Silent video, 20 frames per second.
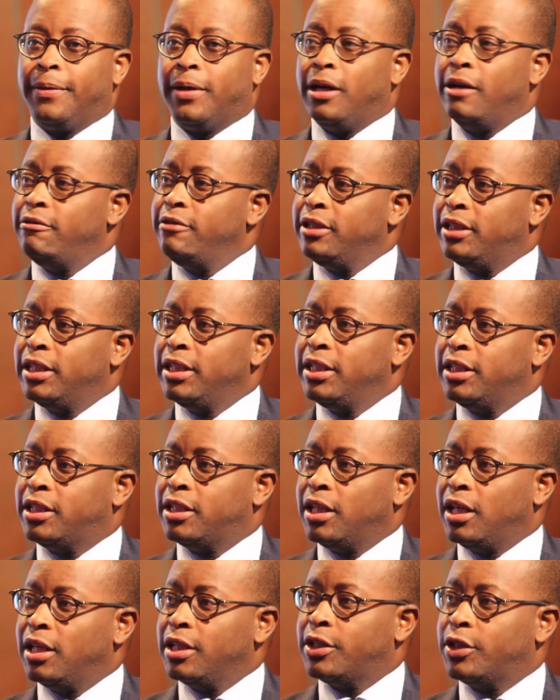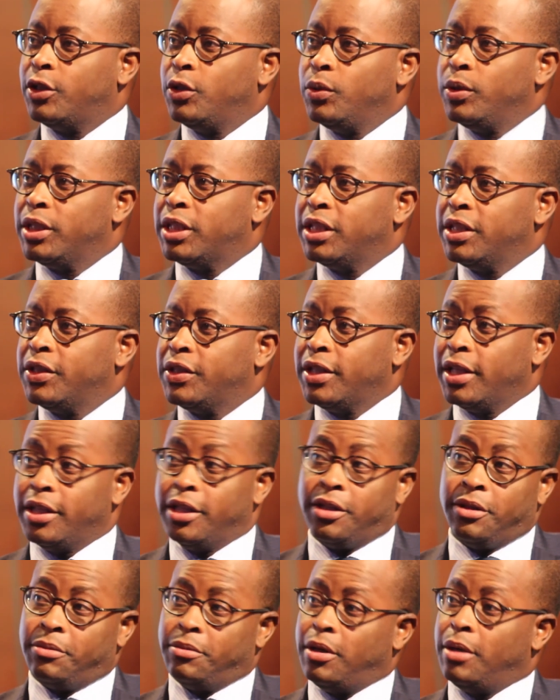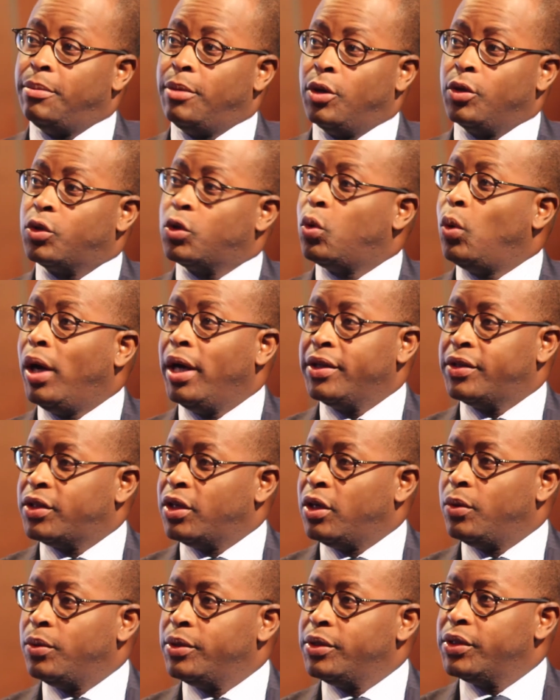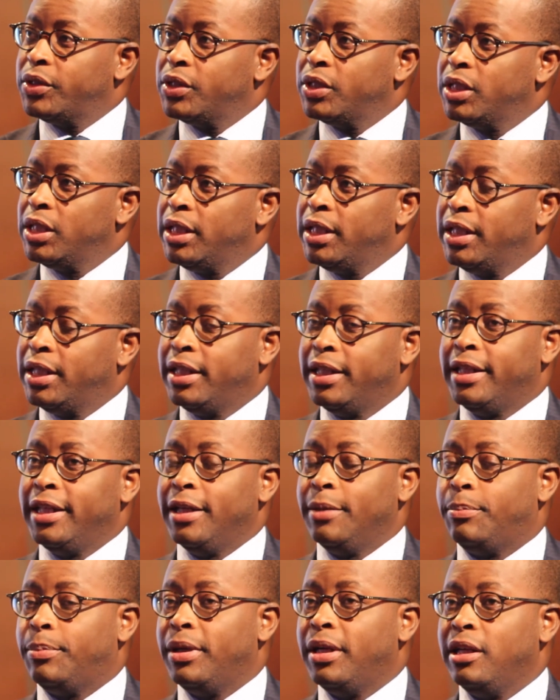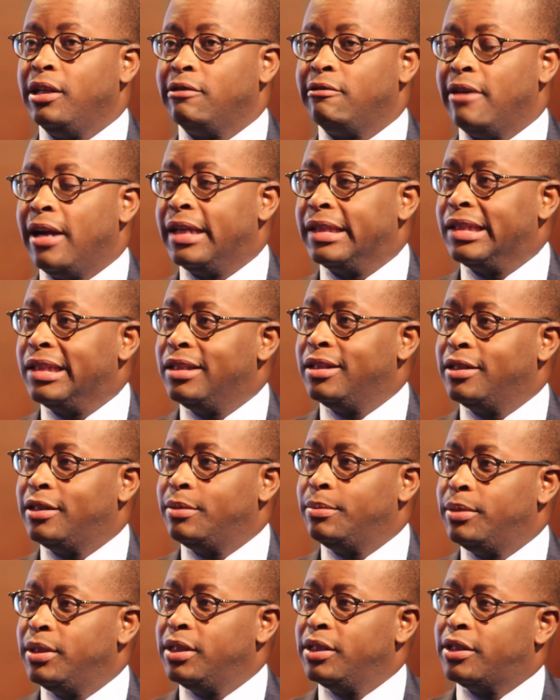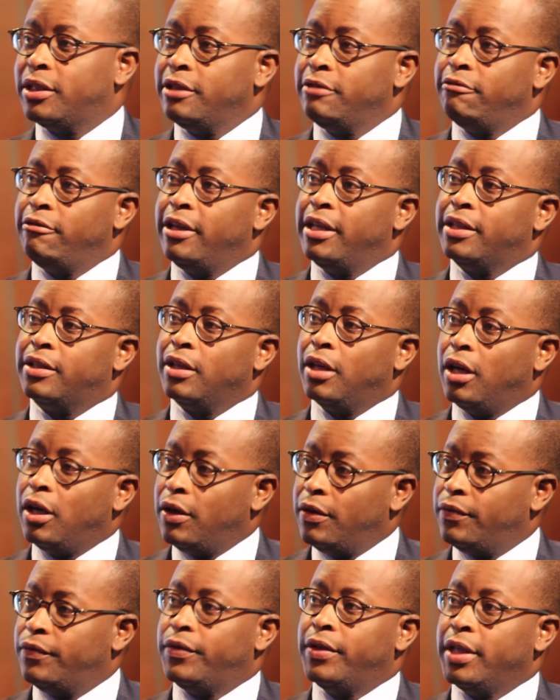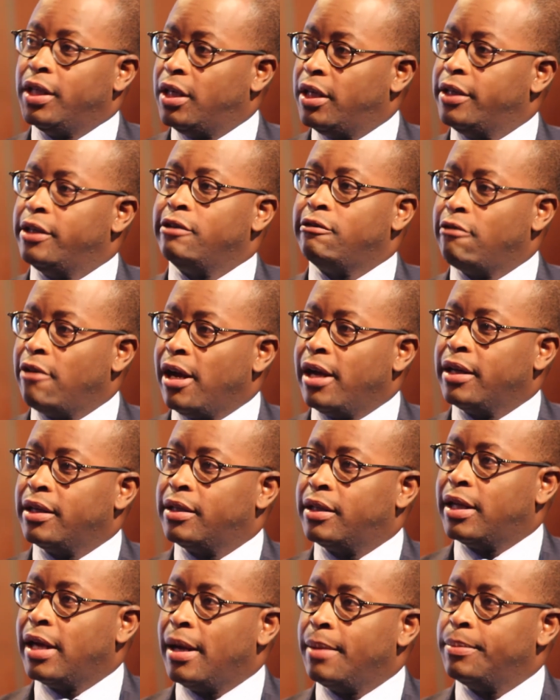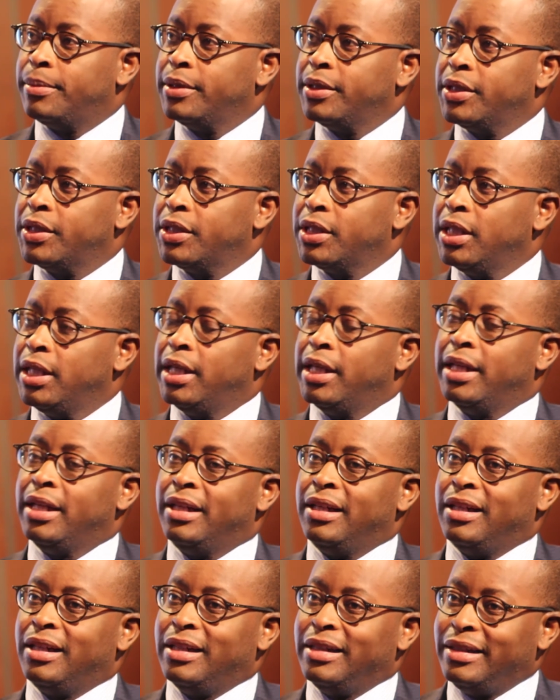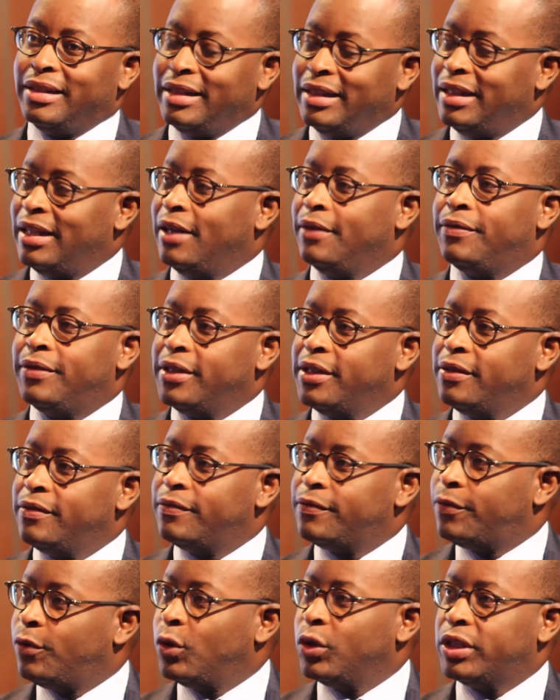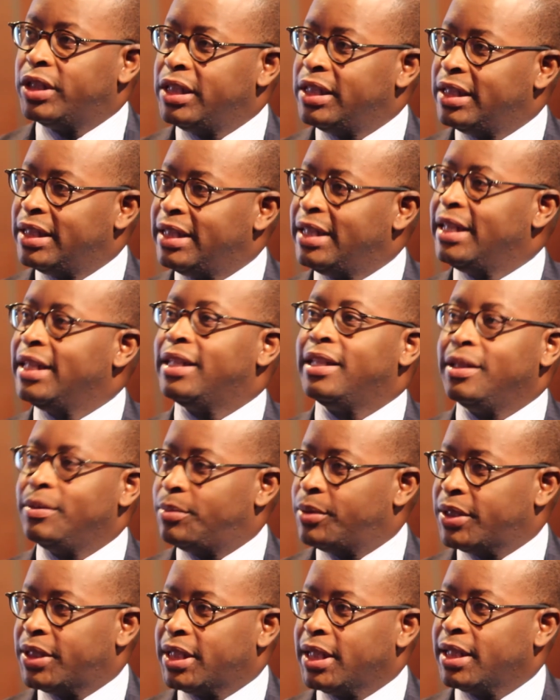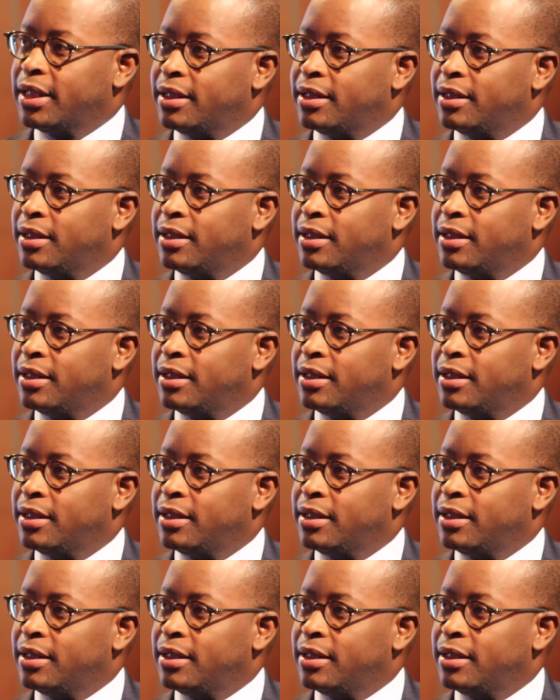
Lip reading: currently charge tuitions at about twice ours. Their Pell Grant eligibility rate of their undergrad campus is 11, 14, and 18%.